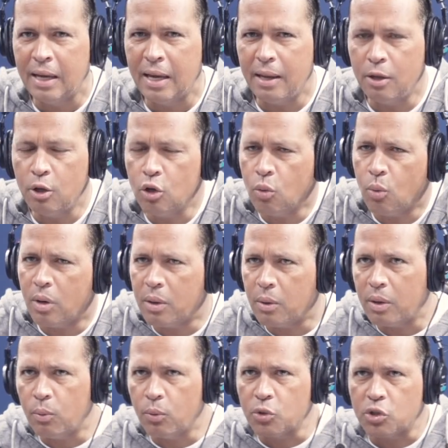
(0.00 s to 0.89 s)
You know
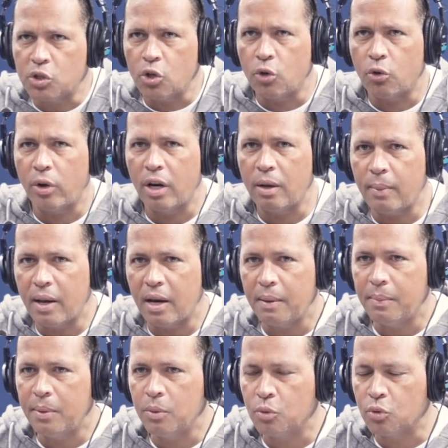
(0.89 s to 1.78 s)
what was so great about
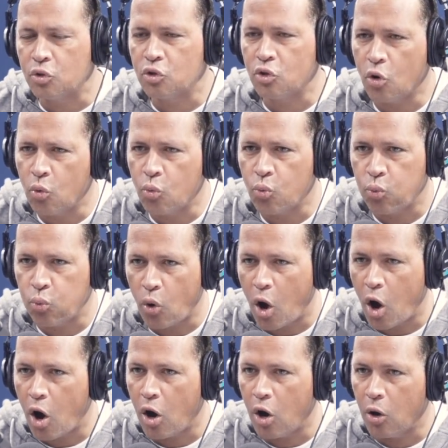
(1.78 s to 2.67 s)
him? He was so
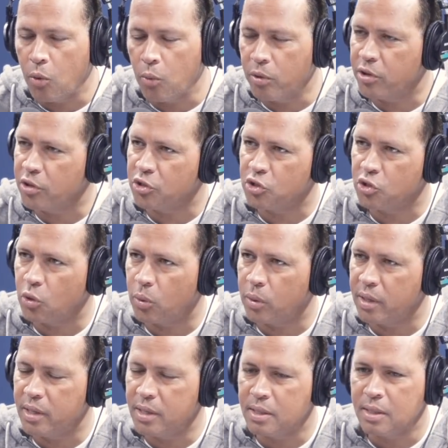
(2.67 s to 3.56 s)
raw with his
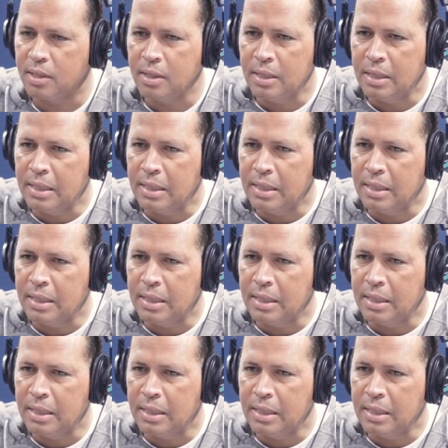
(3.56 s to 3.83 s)
stories.